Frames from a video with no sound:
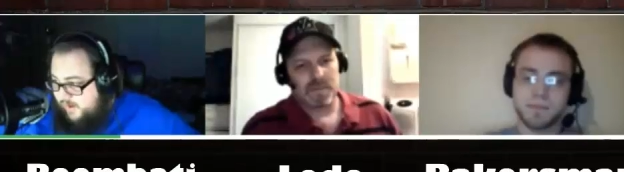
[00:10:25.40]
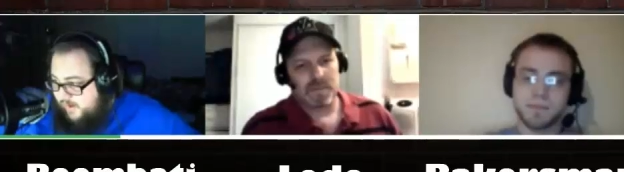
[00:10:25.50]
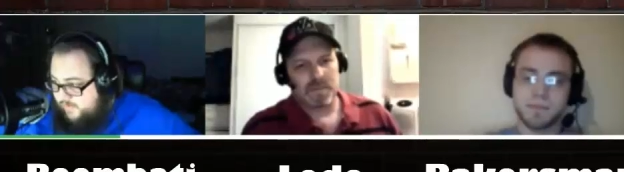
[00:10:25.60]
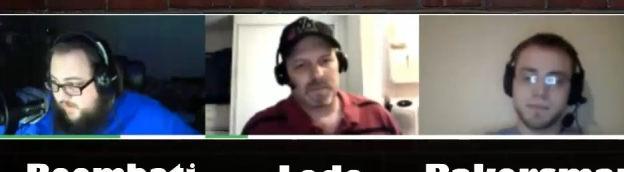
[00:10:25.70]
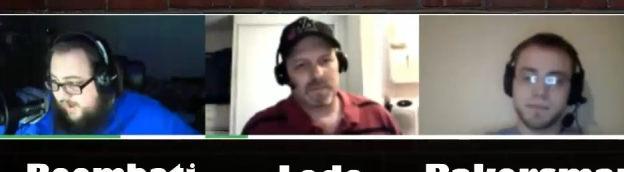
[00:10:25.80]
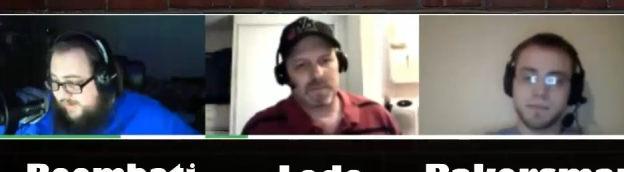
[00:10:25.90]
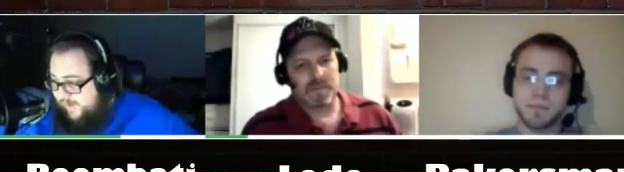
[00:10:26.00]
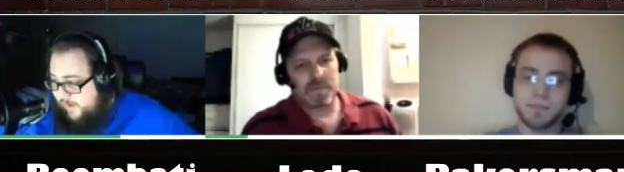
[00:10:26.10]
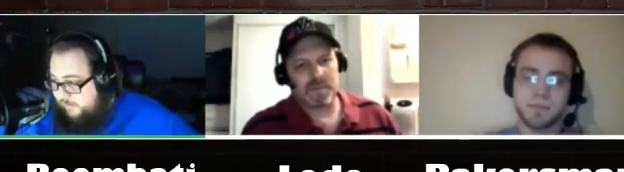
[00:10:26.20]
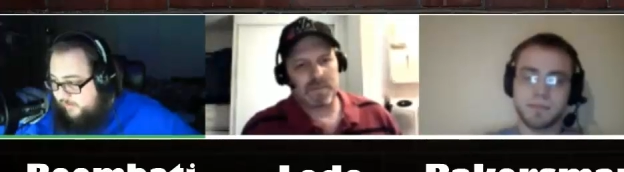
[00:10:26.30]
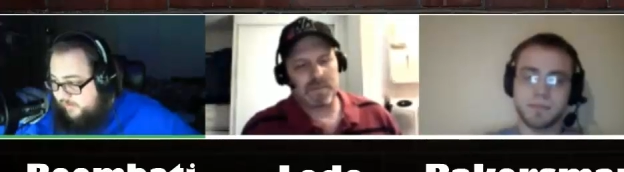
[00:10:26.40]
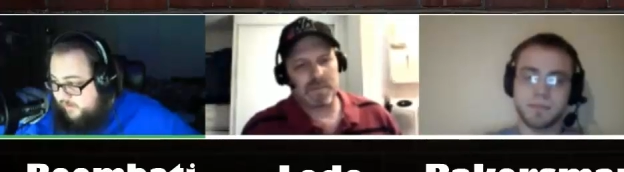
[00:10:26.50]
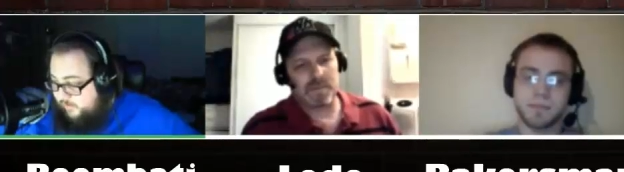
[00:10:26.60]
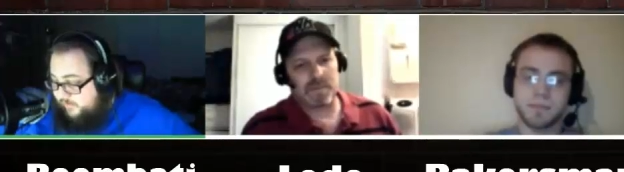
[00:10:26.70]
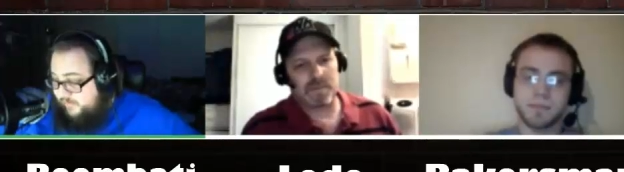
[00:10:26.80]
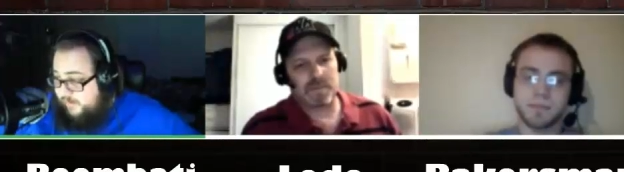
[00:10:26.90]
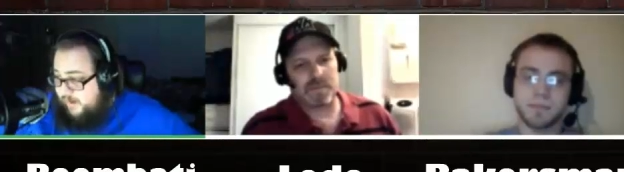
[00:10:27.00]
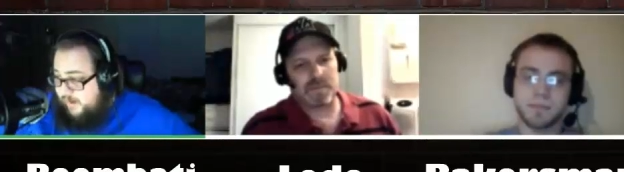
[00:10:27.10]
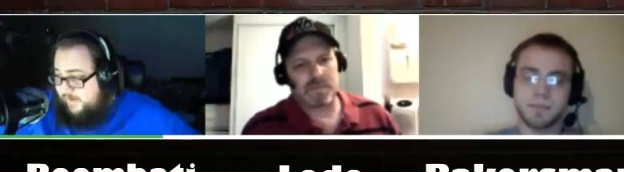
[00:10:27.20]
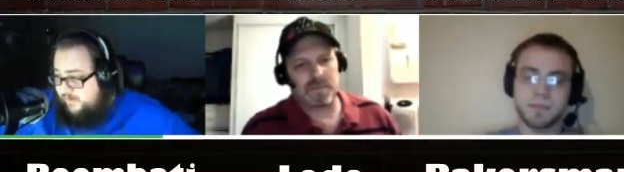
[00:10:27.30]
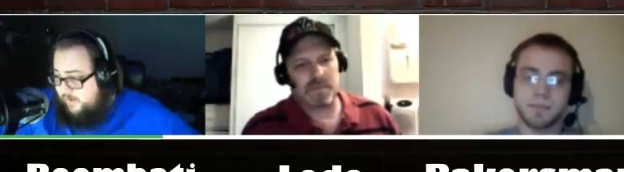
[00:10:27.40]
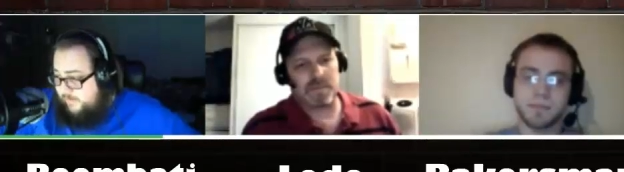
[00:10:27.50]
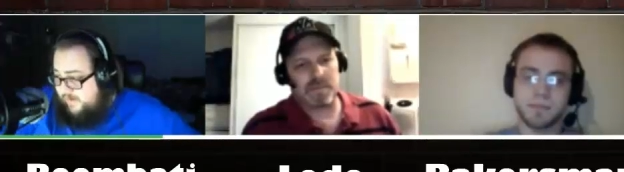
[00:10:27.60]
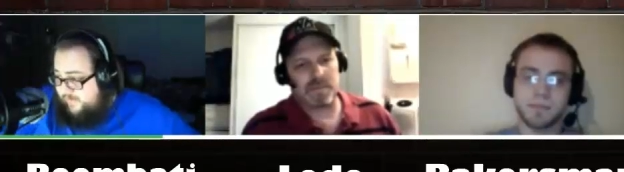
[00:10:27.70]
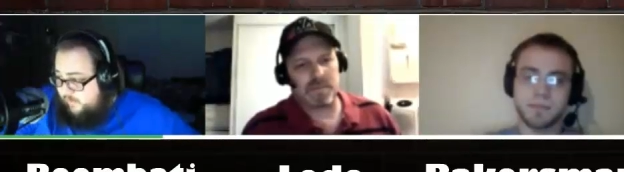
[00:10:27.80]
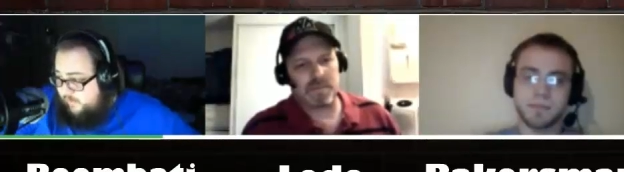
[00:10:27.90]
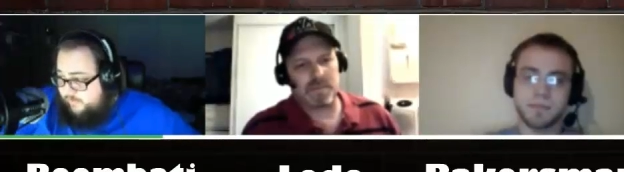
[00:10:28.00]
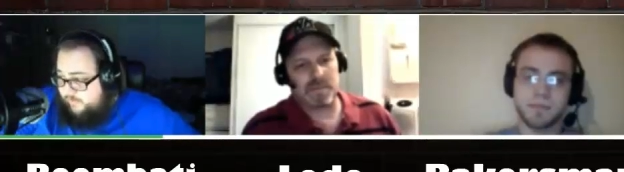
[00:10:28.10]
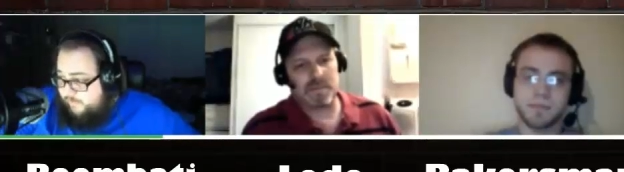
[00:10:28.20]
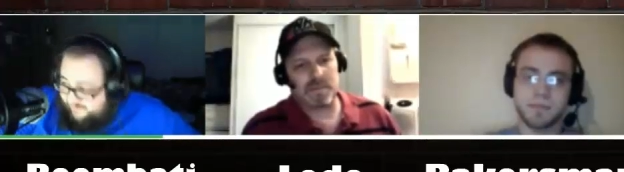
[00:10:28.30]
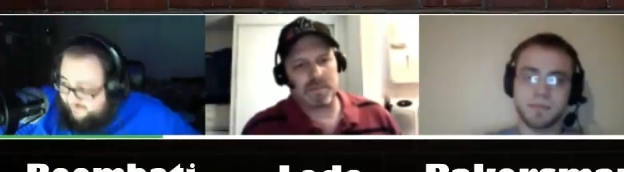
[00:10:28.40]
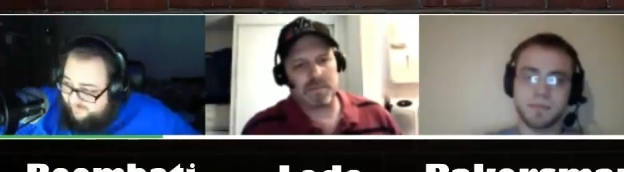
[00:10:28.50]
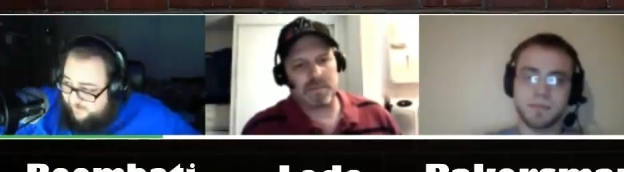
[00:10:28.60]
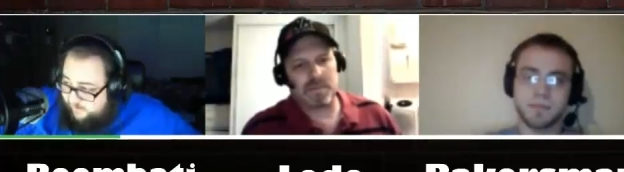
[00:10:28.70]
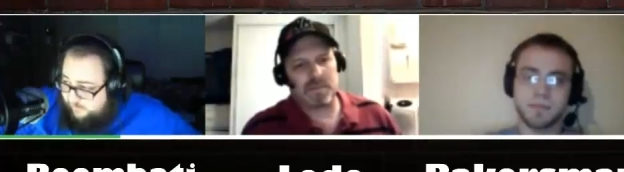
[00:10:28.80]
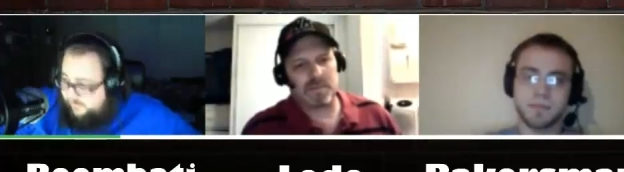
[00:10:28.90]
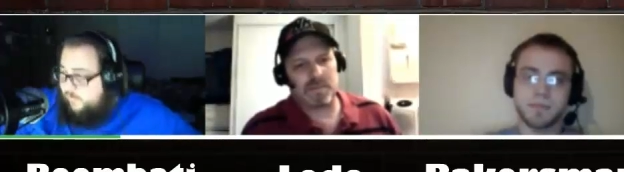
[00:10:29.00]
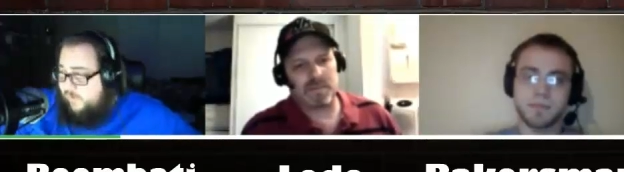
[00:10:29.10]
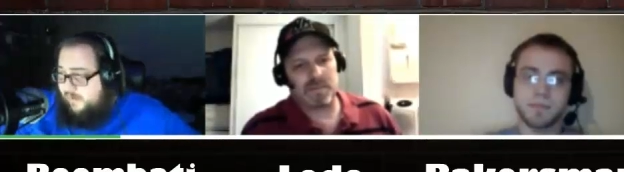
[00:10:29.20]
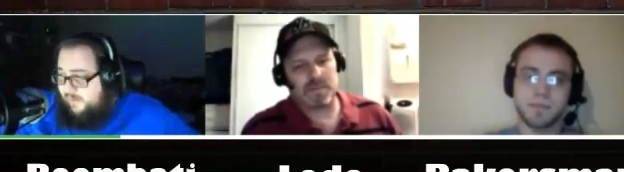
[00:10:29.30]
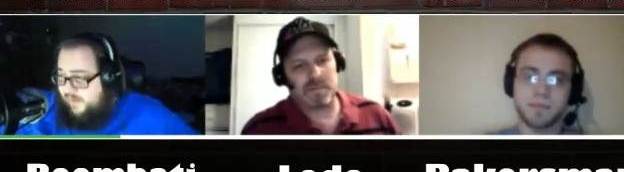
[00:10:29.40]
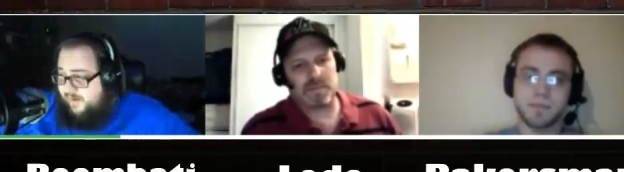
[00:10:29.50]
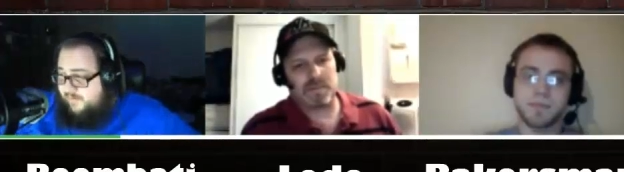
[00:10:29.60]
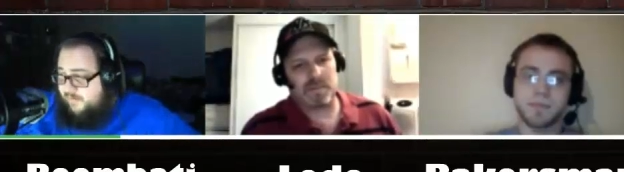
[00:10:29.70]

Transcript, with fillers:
Speaker 1: if you had a tablet, you were some kind of big shot because they were expensive as hell. There weren't a lot of